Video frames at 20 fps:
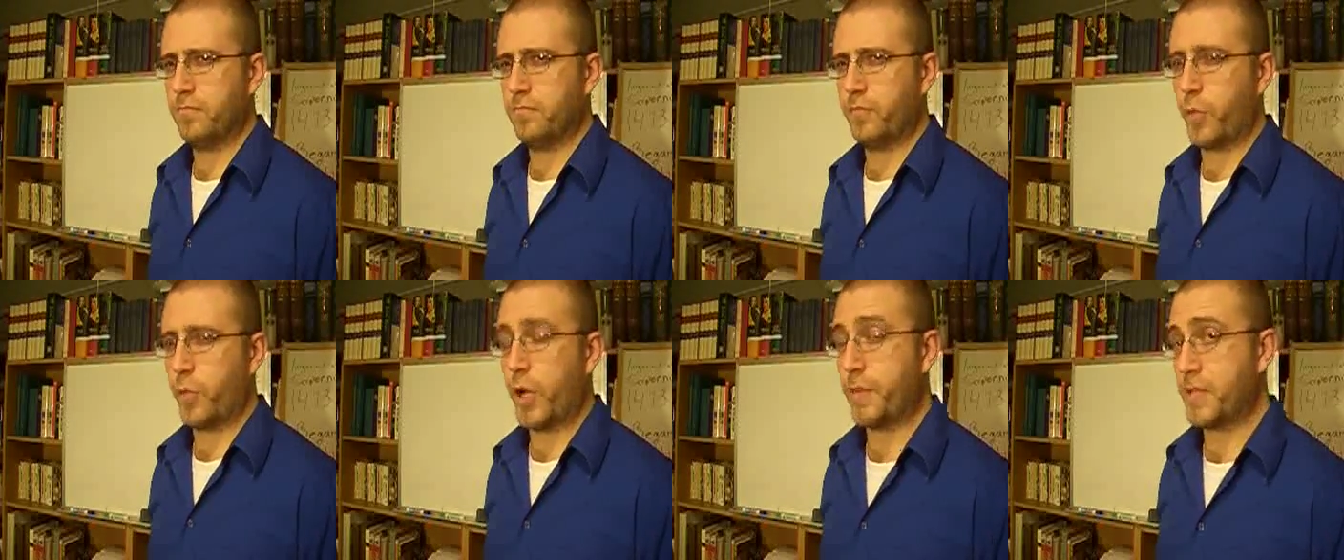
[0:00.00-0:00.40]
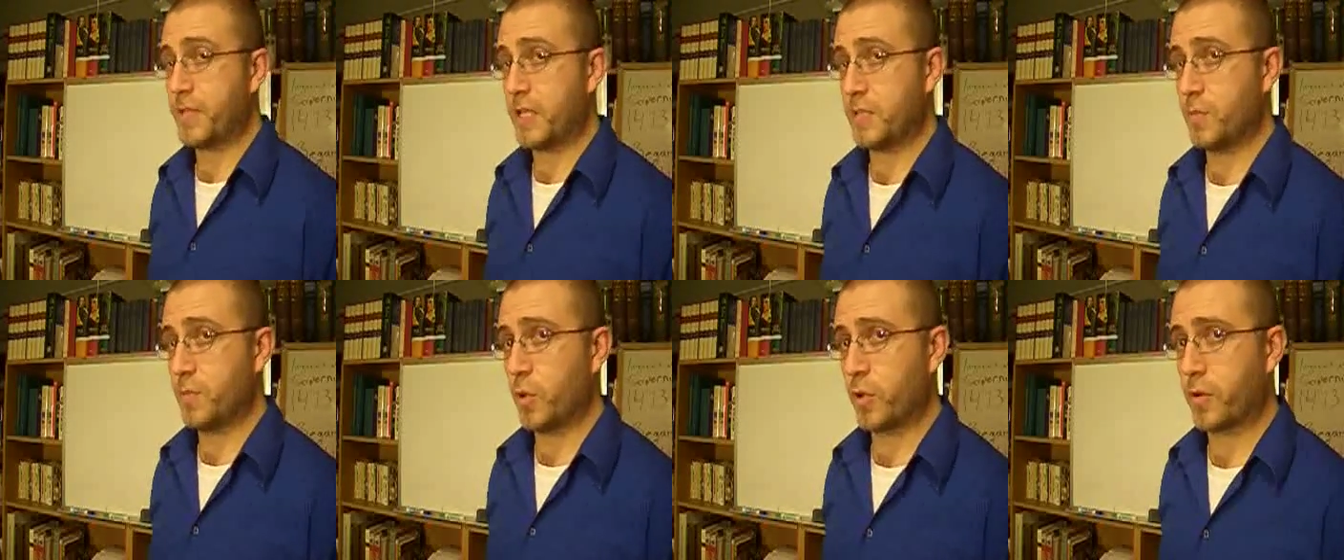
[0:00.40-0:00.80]
Perhaps
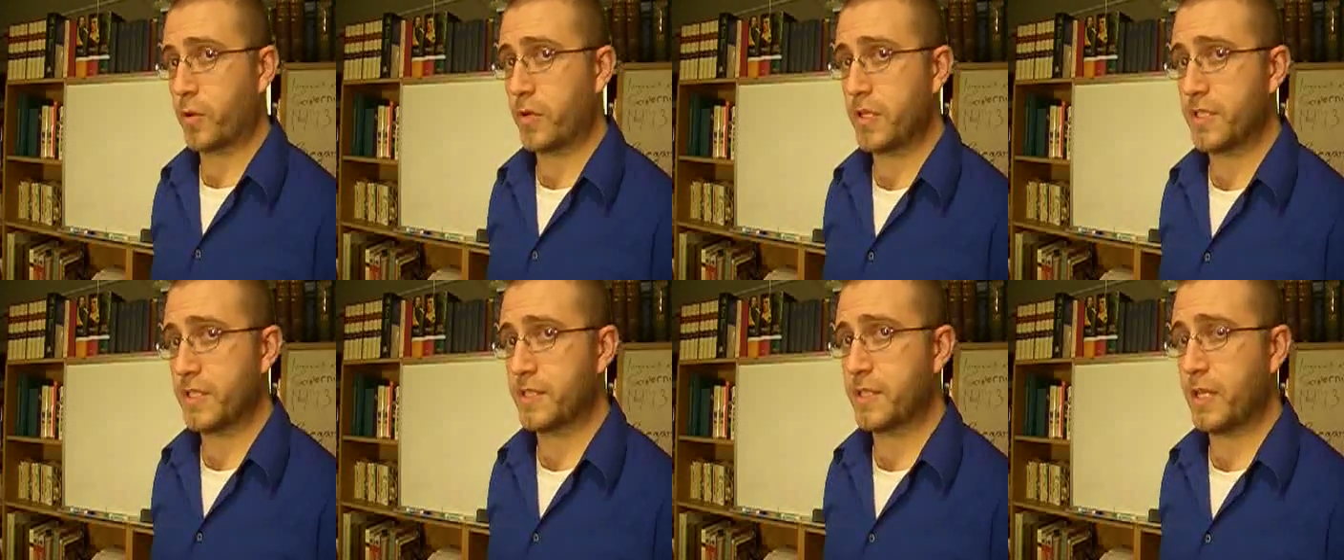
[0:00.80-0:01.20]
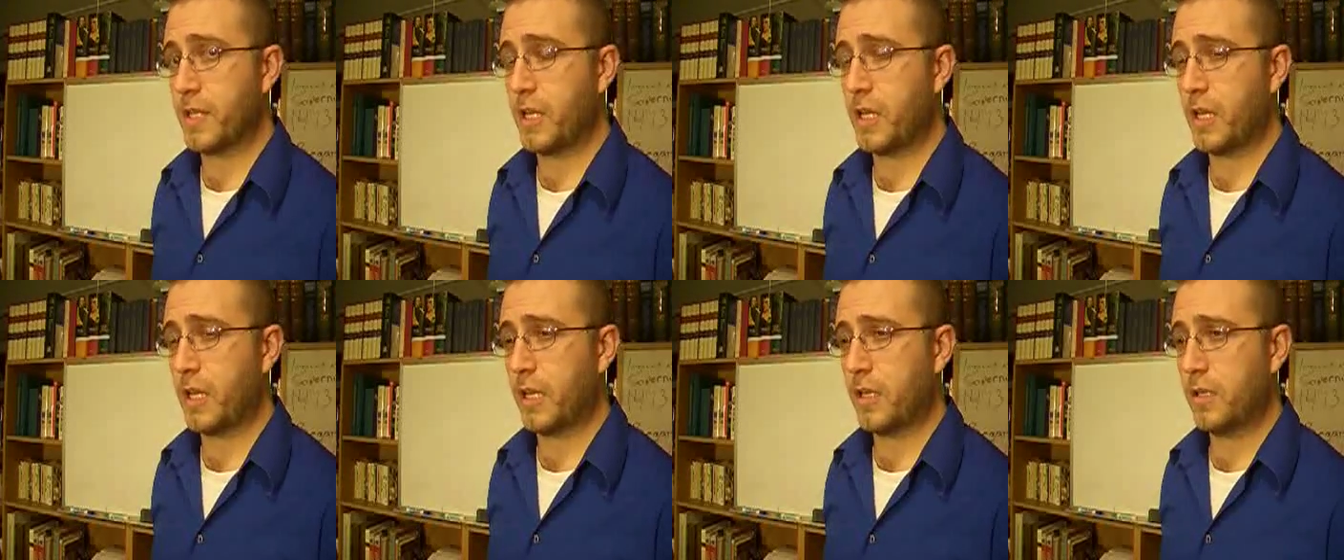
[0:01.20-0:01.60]
has mercury
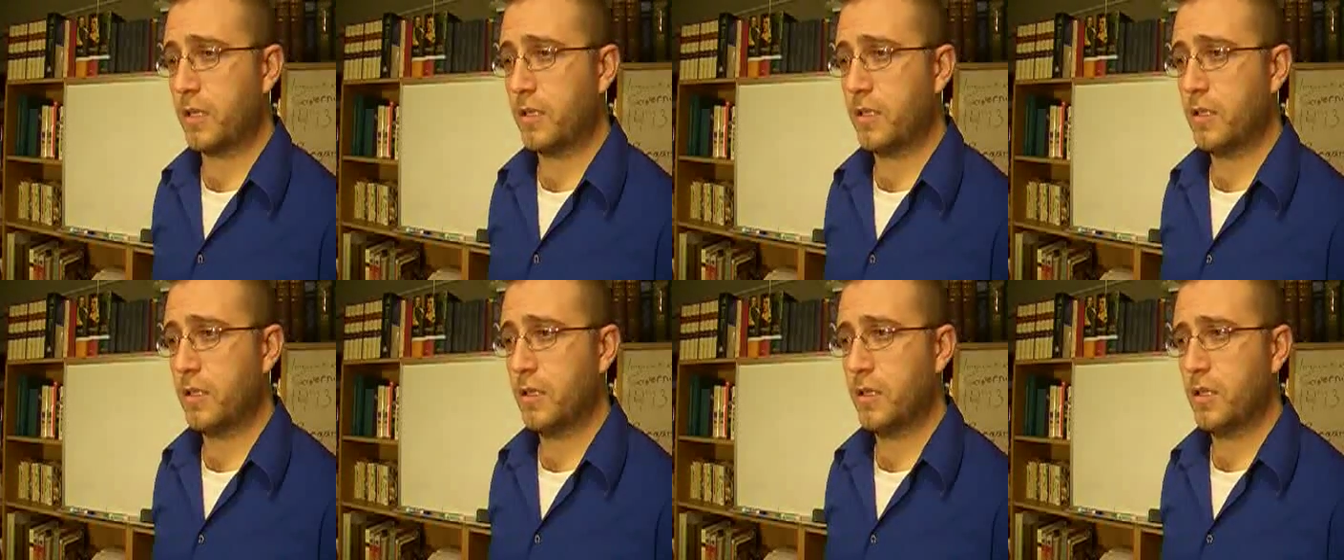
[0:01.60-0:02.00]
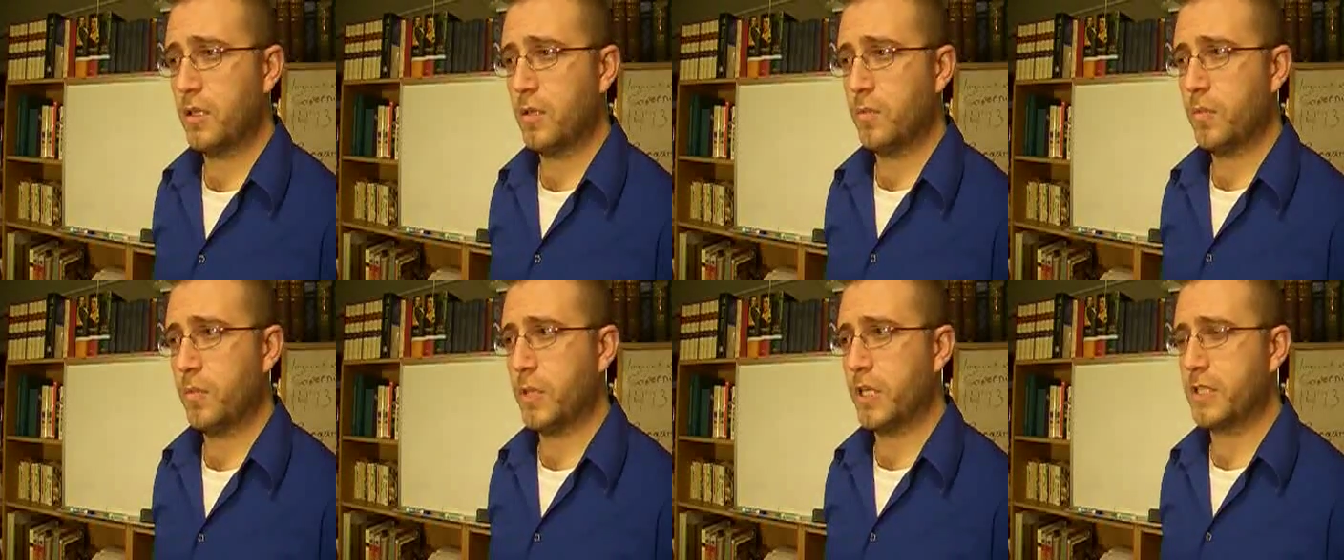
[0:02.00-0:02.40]
inside,
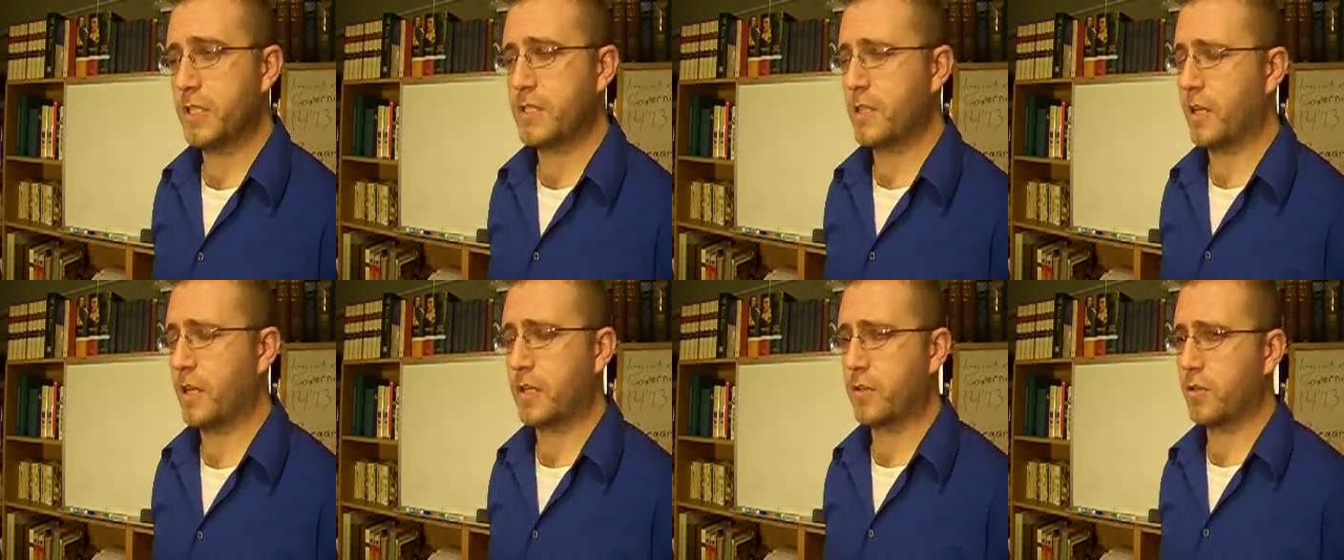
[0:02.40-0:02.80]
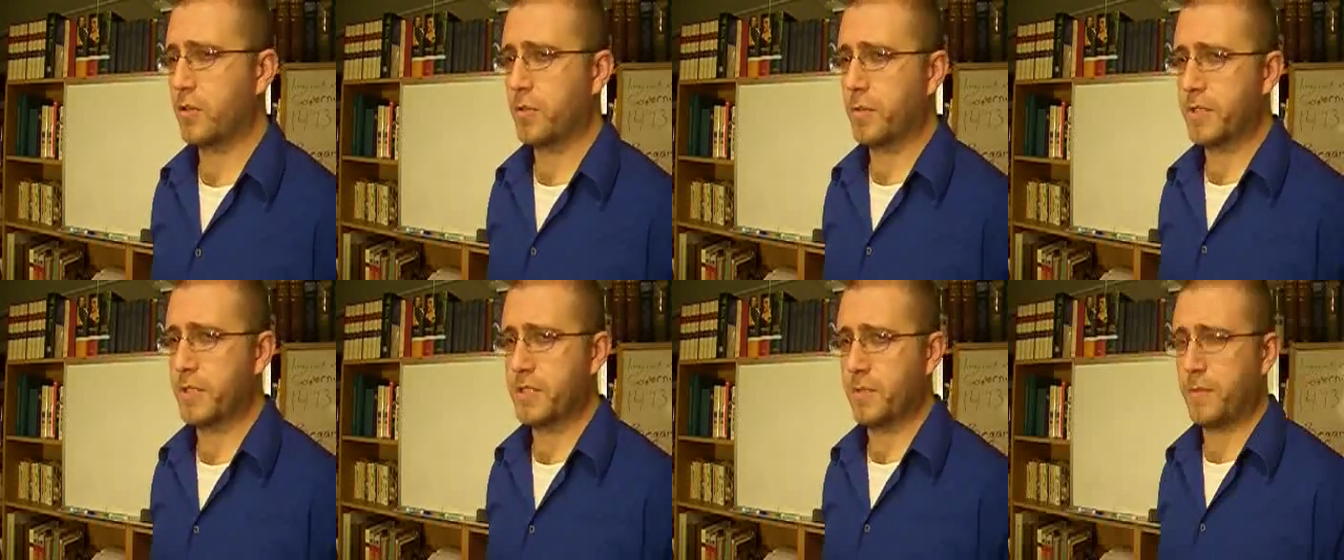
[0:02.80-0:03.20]
but it's not going to
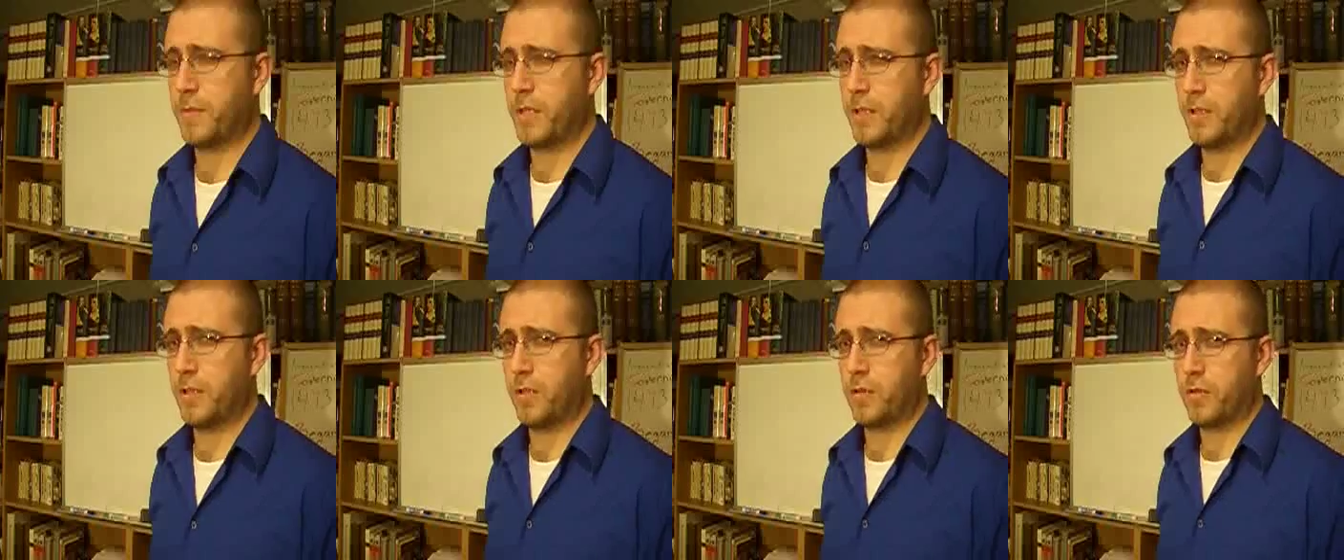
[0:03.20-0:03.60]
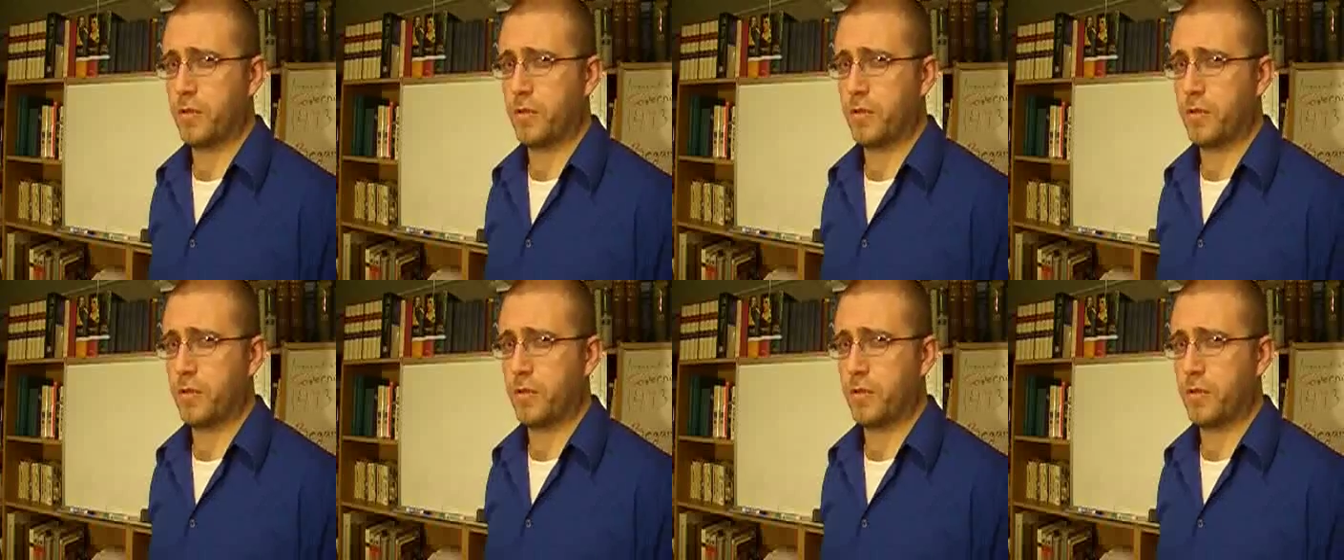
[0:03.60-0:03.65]
be something that you